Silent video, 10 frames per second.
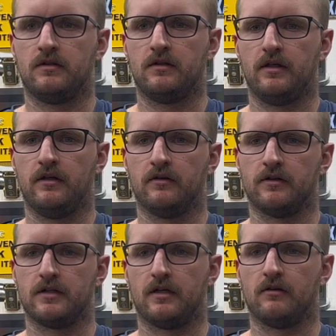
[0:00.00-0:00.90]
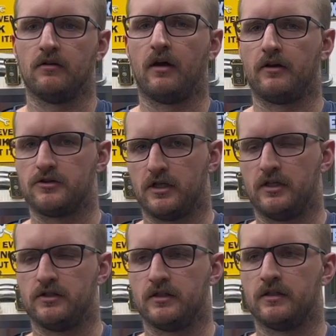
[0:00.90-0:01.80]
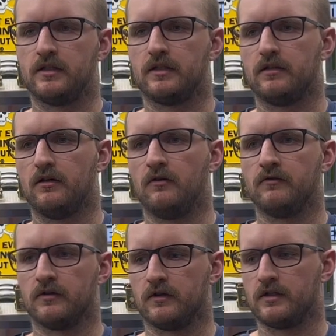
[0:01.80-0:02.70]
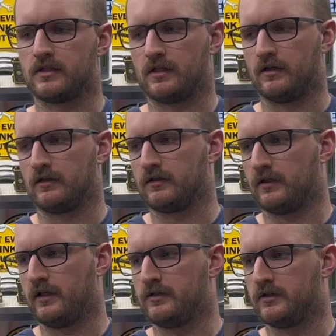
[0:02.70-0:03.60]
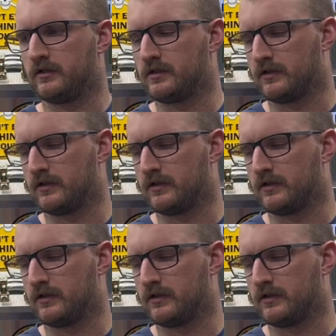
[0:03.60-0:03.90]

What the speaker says: there's not a lot of changes over a stock engine.